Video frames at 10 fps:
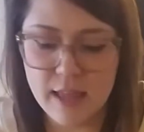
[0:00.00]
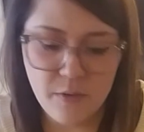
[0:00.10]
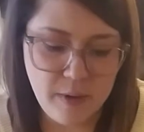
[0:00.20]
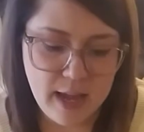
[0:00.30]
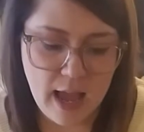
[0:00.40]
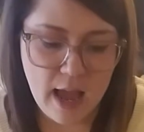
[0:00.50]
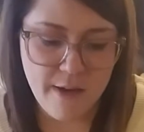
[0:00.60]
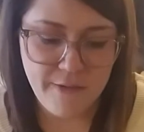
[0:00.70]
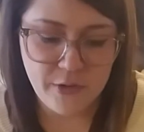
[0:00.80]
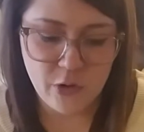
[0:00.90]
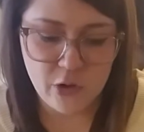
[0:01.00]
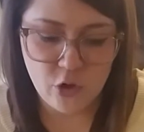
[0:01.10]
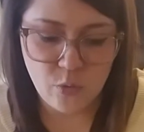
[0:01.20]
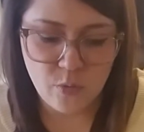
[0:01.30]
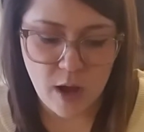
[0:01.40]
we have the
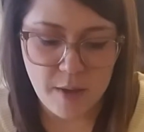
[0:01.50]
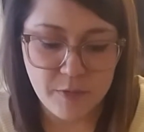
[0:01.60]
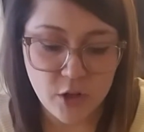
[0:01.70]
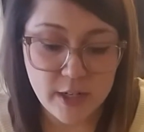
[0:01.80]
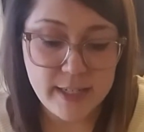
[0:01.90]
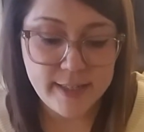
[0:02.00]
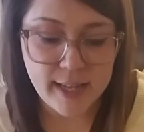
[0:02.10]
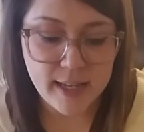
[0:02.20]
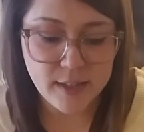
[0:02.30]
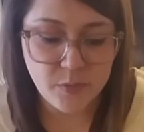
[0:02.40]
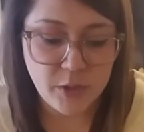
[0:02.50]
36,